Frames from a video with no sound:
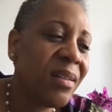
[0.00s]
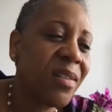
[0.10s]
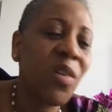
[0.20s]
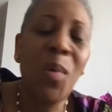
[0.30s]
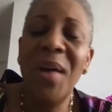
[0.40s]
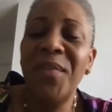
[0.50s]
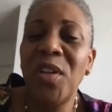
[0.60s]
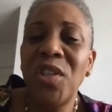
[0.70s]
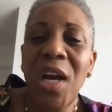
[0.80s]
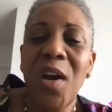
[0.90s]
So we have to
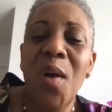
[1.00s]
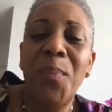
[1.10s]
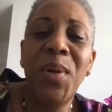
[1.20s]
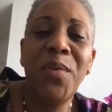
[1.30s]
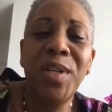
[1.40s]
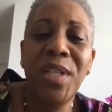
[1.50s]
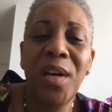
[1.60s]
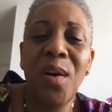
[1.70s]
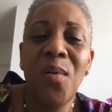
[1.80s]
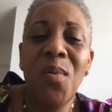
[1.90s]
check our purity
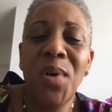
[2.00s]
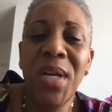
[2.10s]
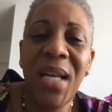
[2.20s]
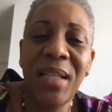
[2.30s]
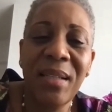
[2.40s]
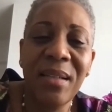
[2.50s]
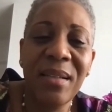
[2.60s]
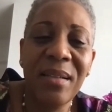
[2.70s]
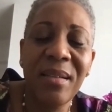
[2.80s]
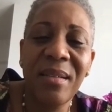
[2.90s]
and our
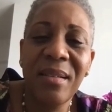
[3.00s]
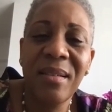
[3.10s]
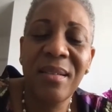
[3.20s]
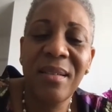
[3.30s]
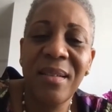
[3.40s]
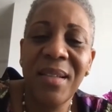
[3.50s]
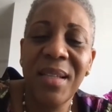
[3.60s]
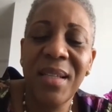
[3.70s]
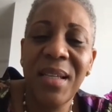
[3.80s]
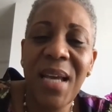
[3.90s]
holiness.
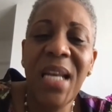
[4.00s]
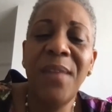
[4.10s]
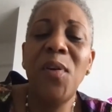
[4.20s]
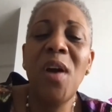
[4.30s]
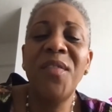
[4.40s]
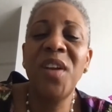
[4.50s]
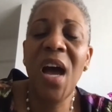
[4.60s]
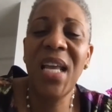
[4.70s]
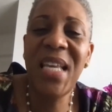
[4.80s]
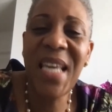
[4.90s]
And if you have
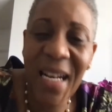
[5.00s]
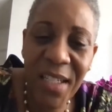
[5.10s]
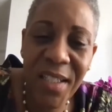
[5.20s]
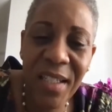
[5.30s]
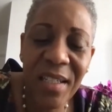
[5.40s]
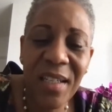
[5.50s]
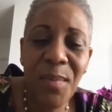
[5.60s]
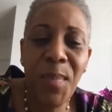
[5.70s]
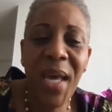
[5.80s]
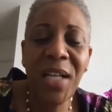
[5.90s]
not yet
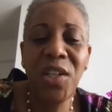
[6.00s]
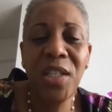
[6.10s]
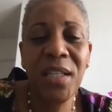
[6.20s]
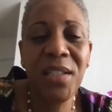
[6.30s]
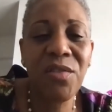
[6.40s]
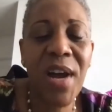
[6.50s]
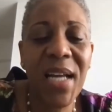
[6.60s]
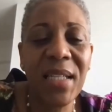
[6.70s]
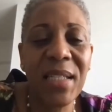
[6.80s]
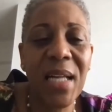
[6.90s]
made Jesus
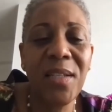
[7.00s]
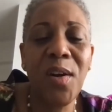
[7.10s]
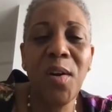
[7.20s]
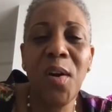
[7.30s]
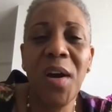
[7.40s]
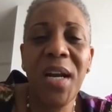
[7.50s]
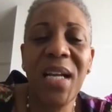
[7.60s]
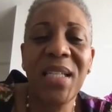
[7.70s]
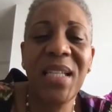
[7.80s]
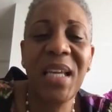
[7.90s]
Christ as your Lord
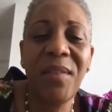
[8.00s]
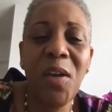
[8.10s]
and Savior,